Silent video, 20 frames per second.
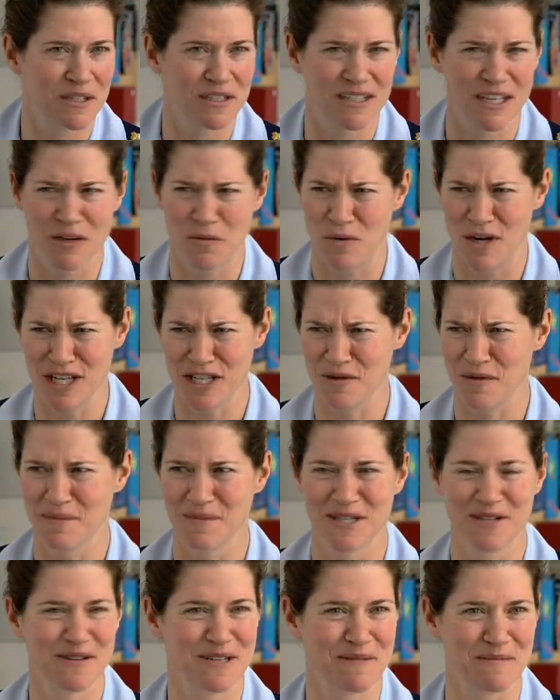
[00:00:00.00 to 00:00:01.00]
It's like, what? You want
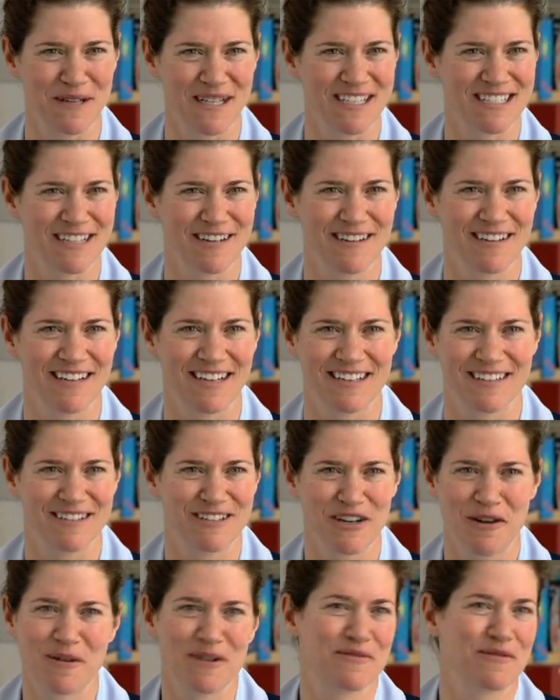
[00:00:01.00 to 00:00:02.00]
me to go into the military? And
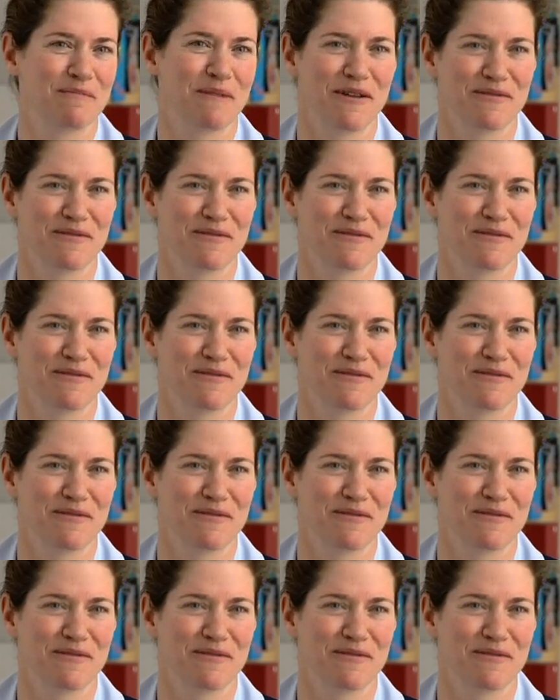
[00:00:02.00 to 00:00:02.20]
no one from